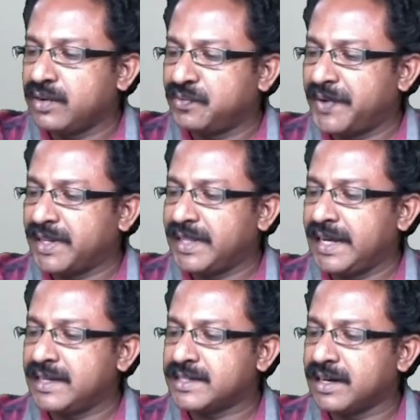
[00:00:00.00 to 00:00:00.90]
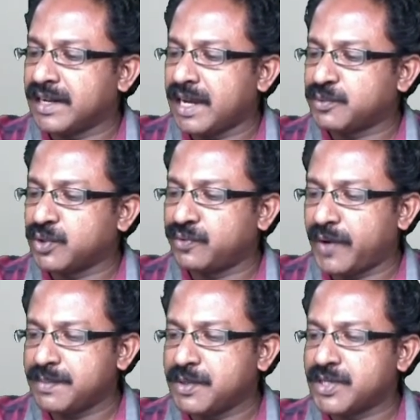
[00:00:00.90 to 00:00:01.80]
where the internal capsule
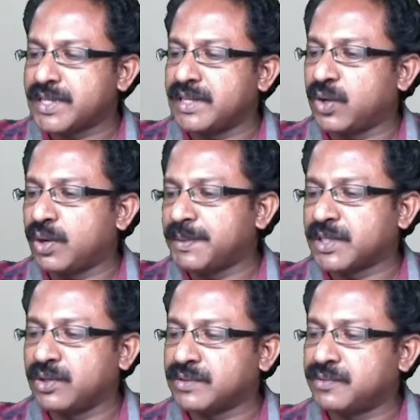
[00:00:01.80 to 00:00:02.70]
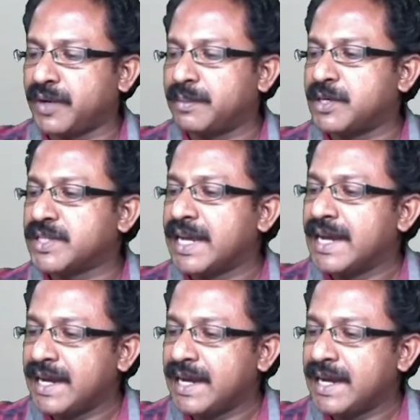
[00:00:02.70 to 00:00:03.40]
fibers and the corpus callosum fibers